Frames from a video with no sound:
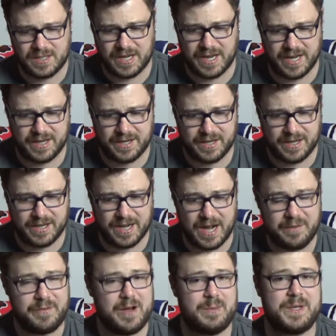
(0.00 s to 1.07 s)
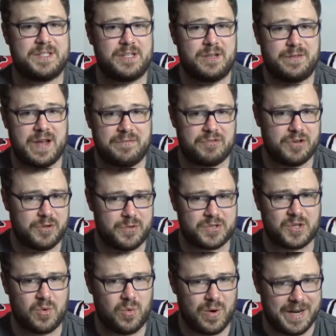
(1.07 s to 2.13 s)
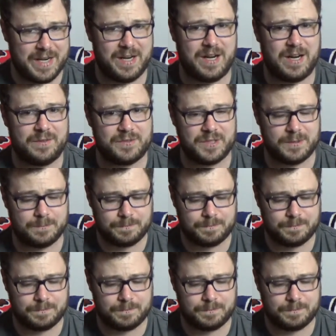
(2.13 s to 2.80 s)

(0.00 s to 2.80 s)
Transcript: And I found myself having to do this quite often.